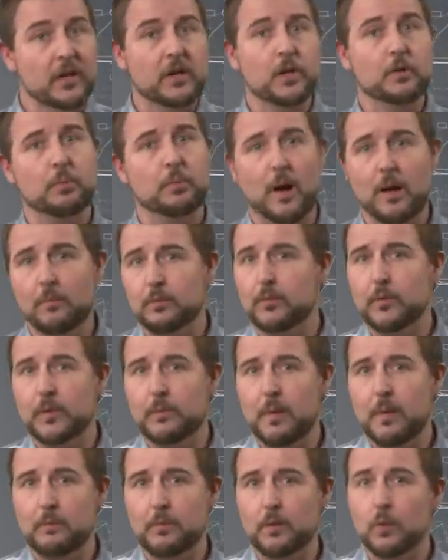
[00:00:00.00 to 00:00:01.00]
You probably
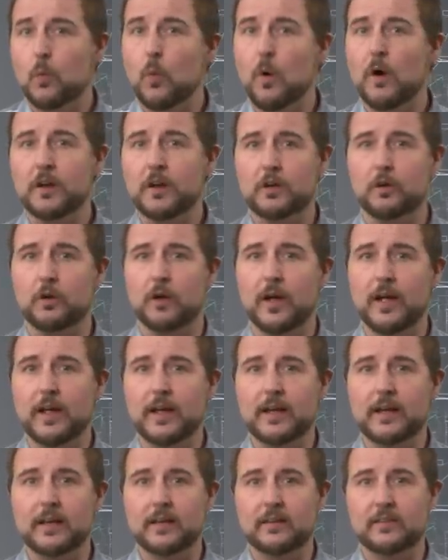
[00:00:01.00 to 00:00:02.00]
remember
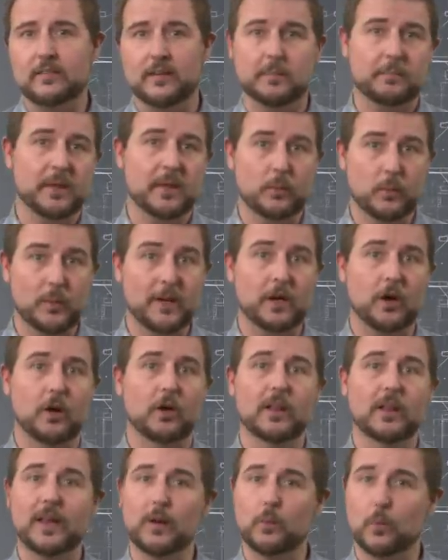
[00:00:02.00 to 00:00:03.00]
WannaCry is something we
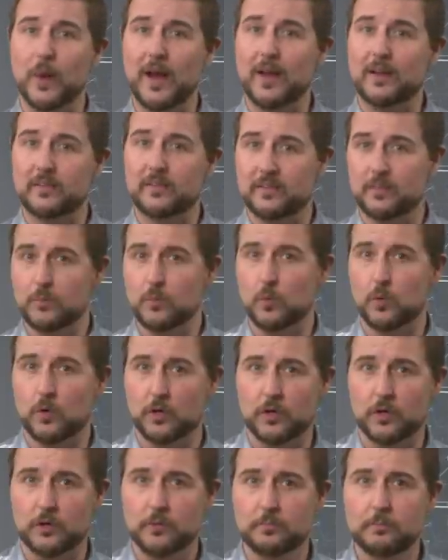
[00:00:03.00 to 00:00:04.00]
call a ransom
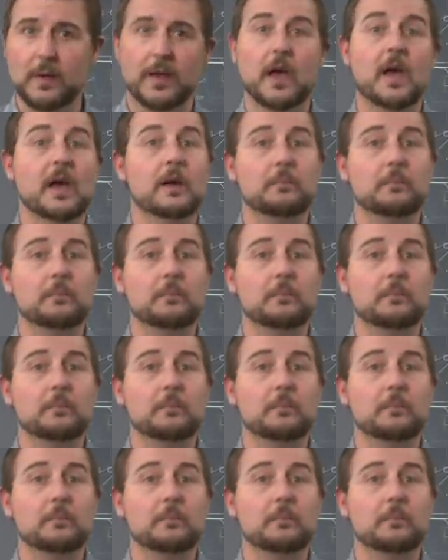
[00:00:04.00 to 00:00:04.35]
worm,